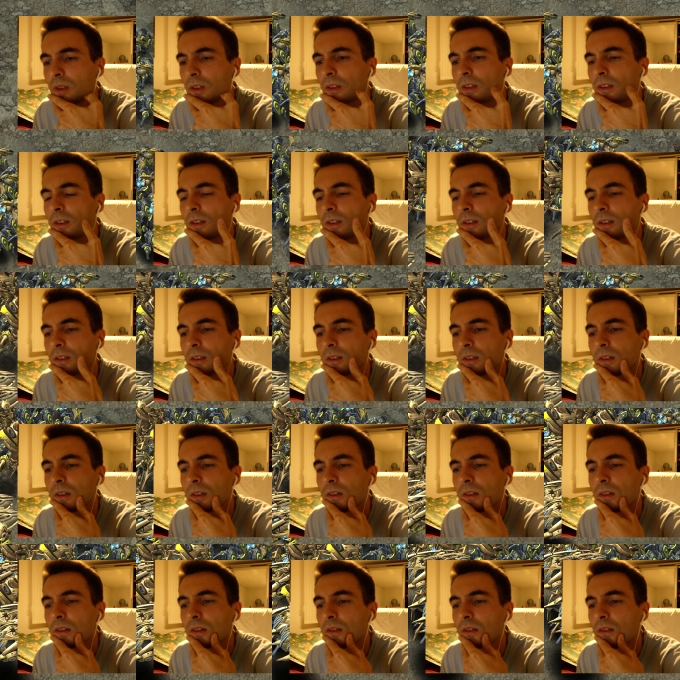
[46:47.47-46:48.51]

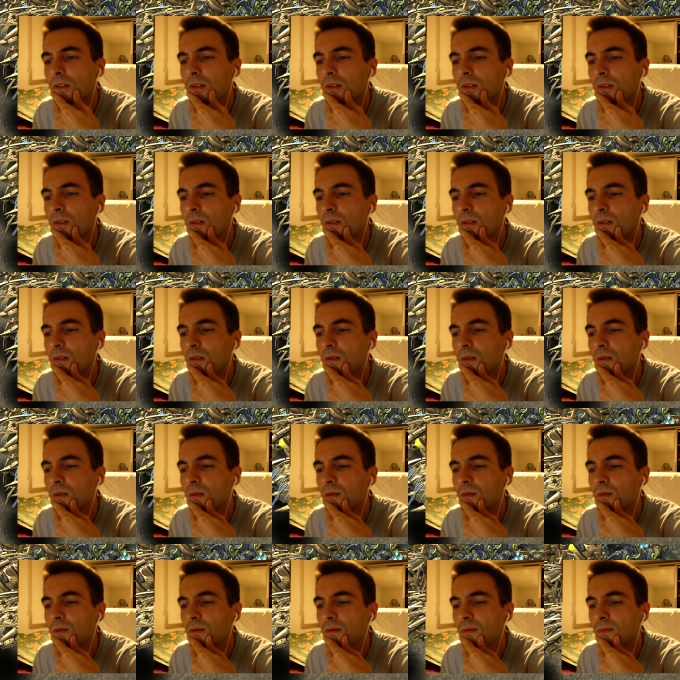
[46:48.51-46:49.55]

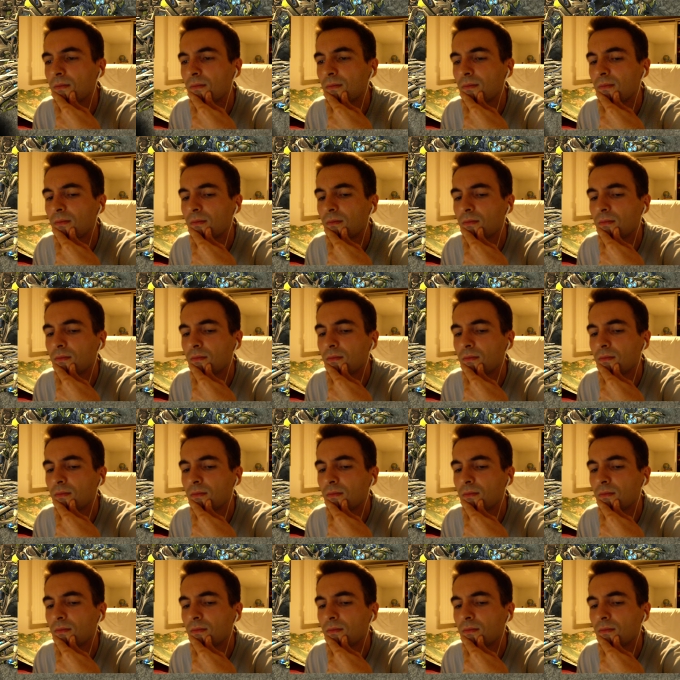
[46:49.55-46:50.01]
[no speech]